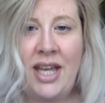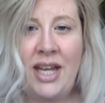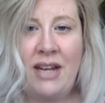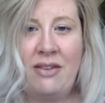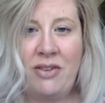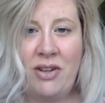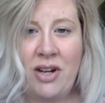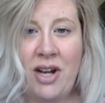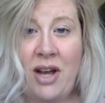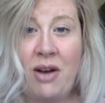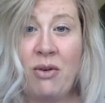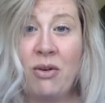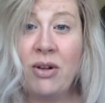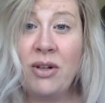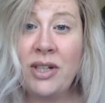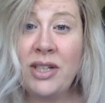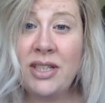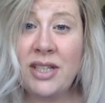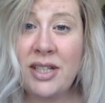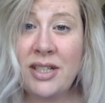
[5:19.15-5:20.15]
And if you're not
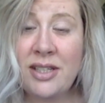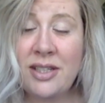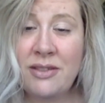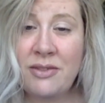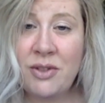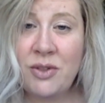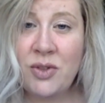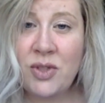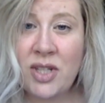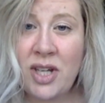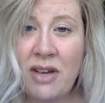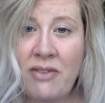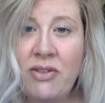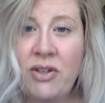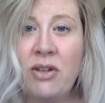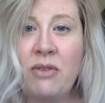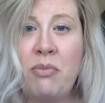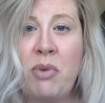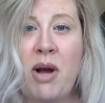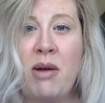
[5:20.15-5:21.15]
ordering tons of new stuff,
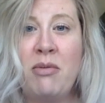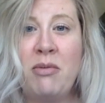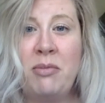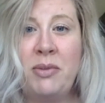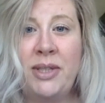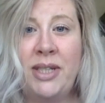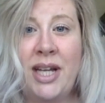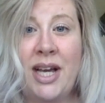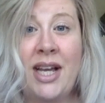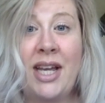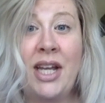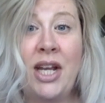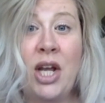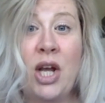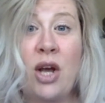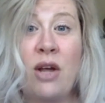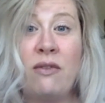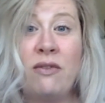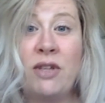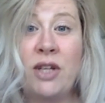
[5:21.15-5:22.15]
you're probably not getting
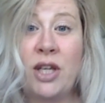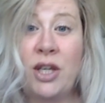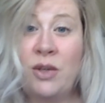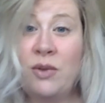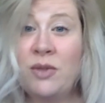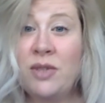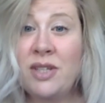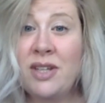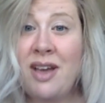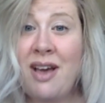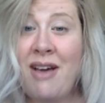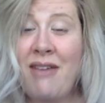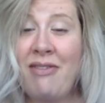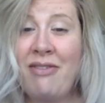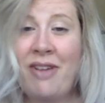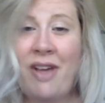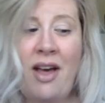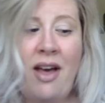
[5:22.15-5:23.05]
all the cute stuff,